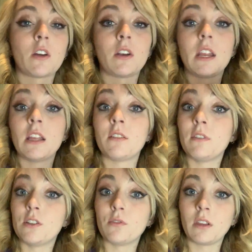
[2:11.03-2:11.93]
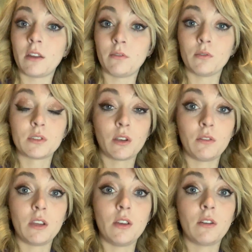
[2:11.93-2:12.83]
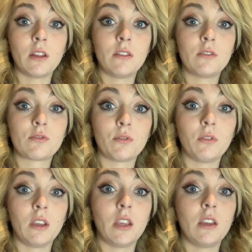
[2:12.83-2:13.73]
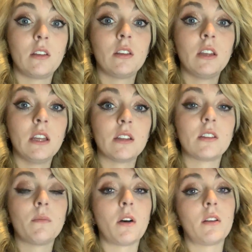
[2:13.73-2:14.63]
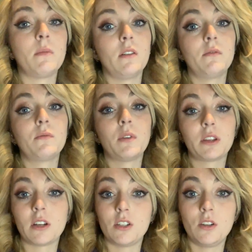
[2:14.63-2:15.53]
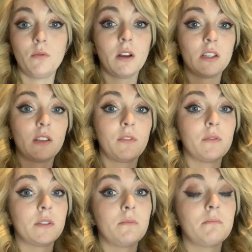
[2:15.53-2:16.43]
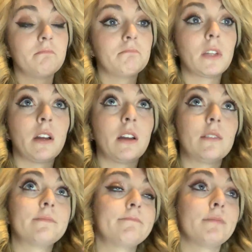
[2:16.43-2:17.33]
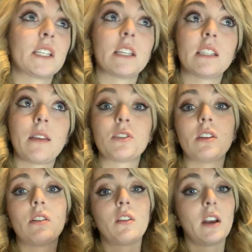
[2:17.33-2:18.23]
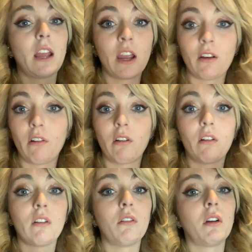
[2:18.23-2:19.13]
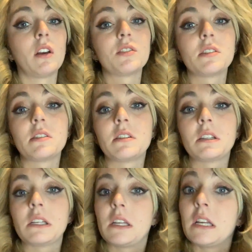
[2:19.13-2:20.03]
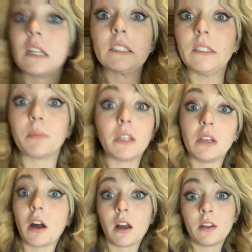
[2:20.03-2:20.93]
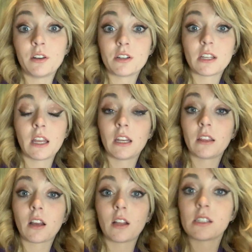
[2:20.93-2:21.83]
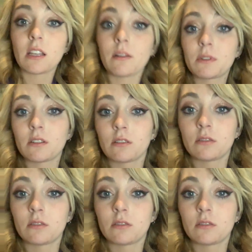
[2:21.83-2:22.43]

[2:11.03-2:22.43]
on an individual level so that you could truly get to the bottom of what their issue was, if it was a misconception or an error or just simply not understanding the concept.